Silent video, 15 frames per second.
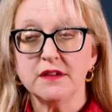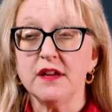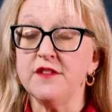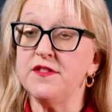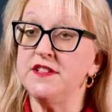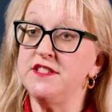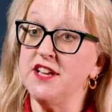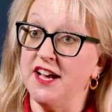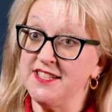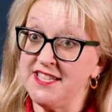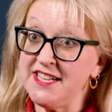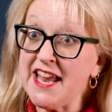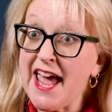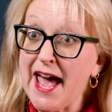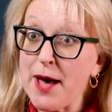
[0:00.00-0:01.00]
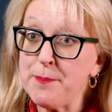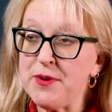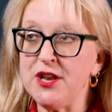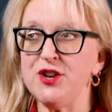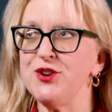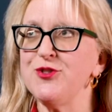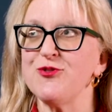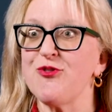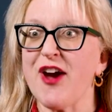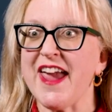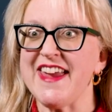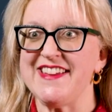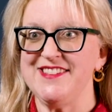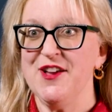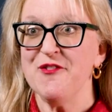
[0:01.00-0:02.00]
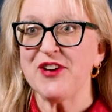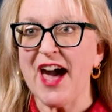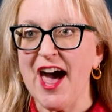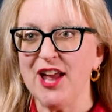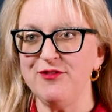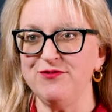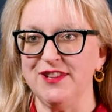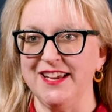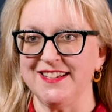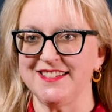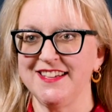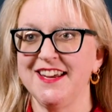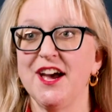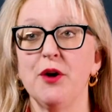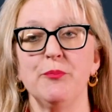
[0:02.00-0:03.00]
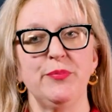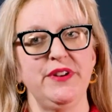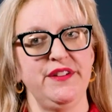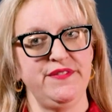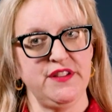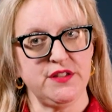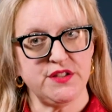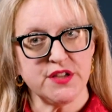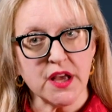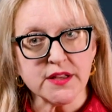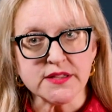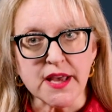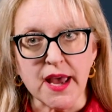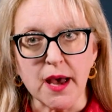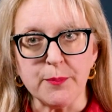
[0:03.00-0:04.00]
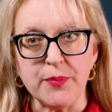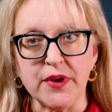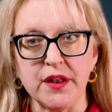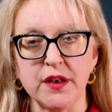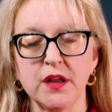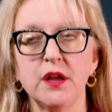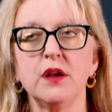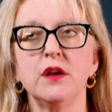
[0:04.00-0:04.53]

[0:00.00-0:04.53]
If it doesn't happen, great, no conflict. But if it does happen,